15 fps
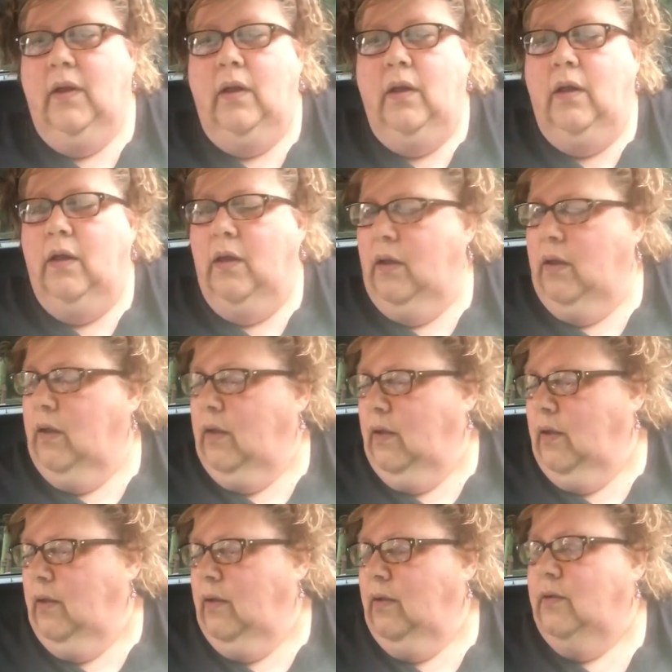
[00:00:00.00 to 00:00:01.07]

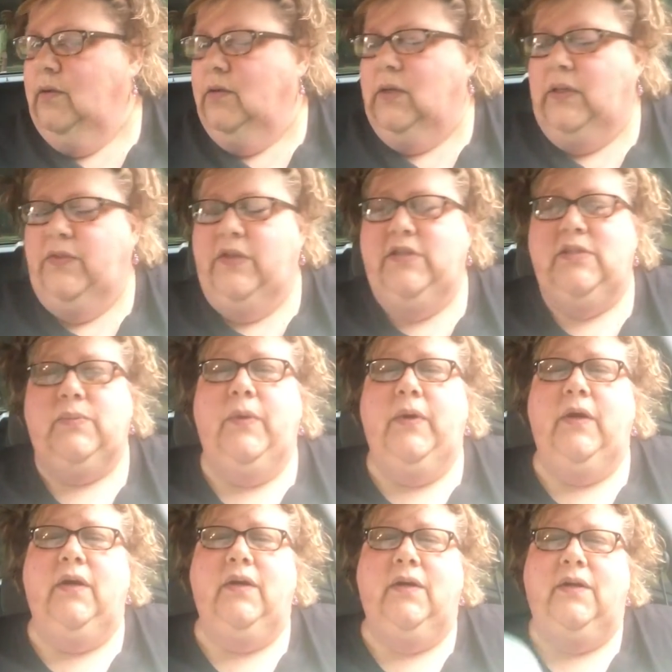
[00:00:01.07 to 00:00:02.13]
Oh, look at this
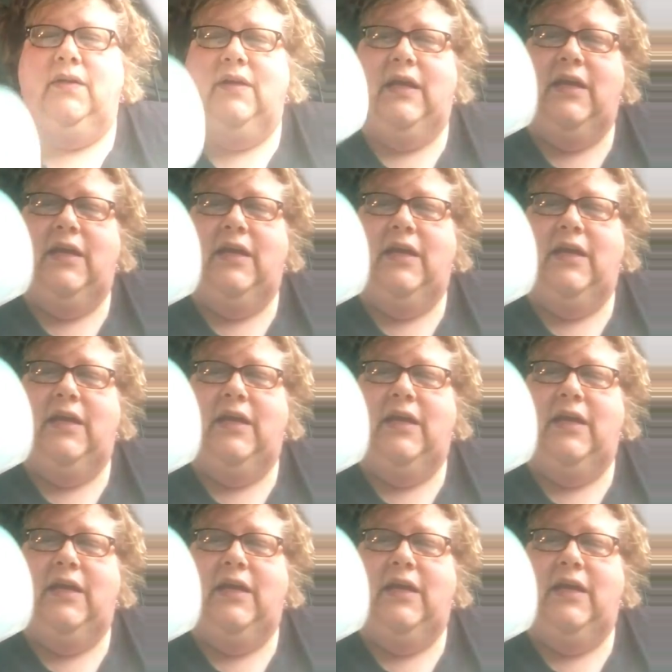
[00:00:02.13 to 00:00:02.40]
one,